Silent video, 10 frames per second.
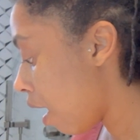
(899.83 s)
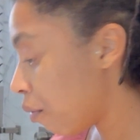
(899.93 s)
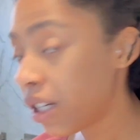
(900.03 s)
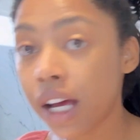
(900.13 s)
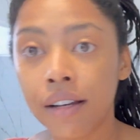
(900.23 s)
We're
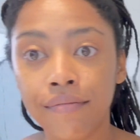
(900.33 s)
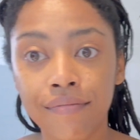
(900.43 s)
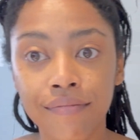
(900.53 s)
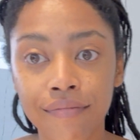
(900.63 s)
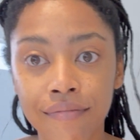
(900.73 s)
done.
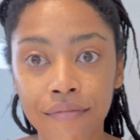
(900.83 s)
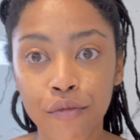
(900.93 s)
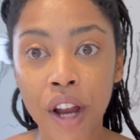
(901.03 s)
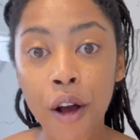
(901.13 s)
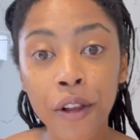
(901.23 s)

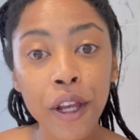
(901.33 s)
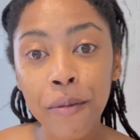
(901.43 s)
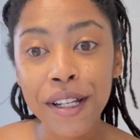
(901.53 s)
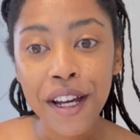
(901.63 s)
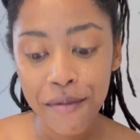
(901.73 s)
We're not are
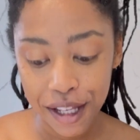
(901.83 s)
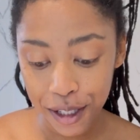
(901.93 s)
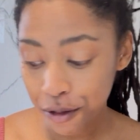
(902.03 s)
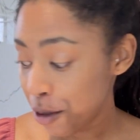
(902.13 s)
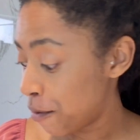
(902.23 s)
we done with this
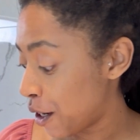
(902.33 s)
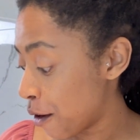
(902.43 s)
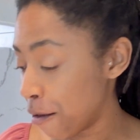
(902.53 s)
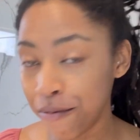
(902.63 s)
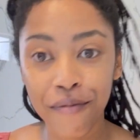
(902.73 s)
YouTube
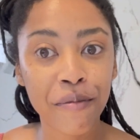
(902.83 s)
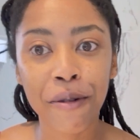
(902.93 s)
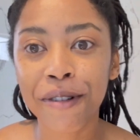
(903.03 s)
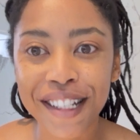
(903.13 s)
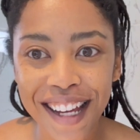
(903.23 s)
video, but
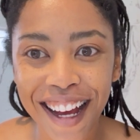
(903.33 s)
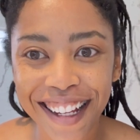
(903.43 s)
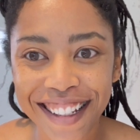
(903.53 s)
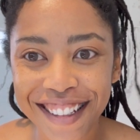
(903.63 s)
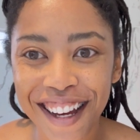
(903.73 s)
we're
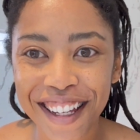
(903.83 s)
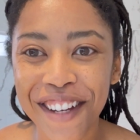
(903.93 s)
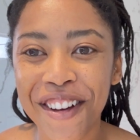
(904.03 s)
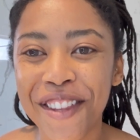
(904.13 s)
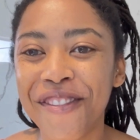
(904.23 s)
done talking
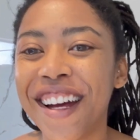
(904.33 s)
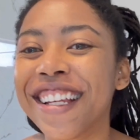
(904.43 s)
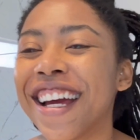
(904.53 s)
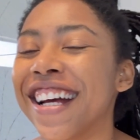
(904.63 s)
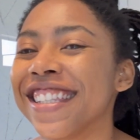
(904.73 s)
about the
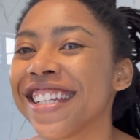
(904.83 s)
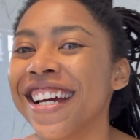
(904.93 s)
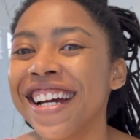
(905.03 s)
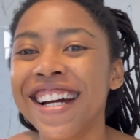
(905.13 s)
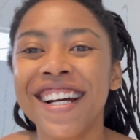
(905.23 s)
podcast.
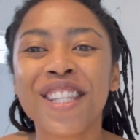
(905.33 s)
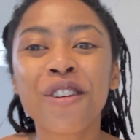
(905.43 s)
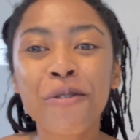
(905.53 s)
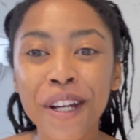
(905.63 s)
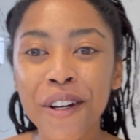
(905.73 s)
So
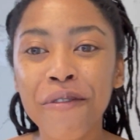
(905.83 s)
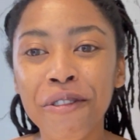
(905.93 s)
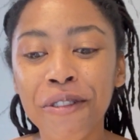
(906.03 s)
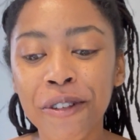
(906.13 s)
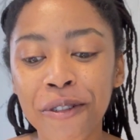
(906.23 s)
quick
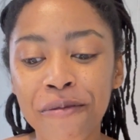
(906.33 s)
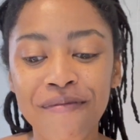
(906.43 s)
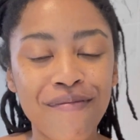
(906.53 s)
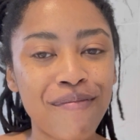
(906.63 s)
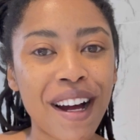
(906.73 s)
overview,
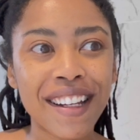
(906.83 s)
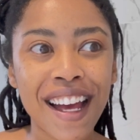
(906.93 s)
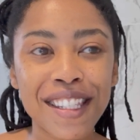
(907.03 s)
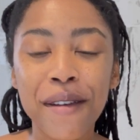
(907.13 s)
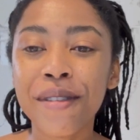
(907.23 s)

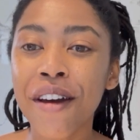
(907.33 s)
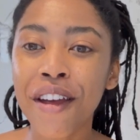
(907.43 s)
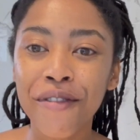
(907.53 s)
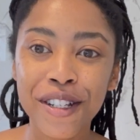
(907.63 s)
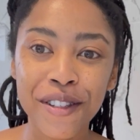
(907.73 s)
podcast comes out
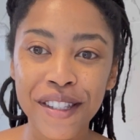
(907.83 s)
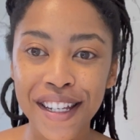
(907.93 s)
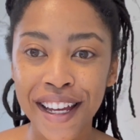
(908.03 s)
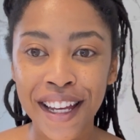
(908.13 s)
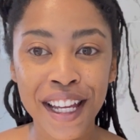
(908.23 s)
every
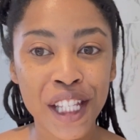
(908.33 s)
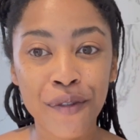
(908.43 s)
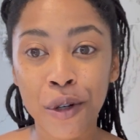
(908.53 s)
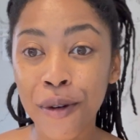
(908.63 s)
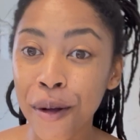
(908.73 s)
Tuesday. It's
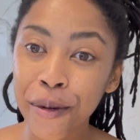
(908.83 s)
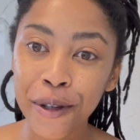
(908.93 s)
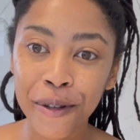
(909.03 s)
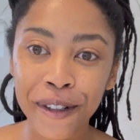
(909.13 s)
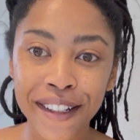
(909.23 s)
for
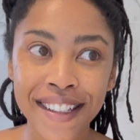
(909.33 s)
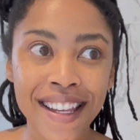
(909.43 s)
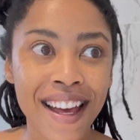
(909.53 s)
wellpreneurs.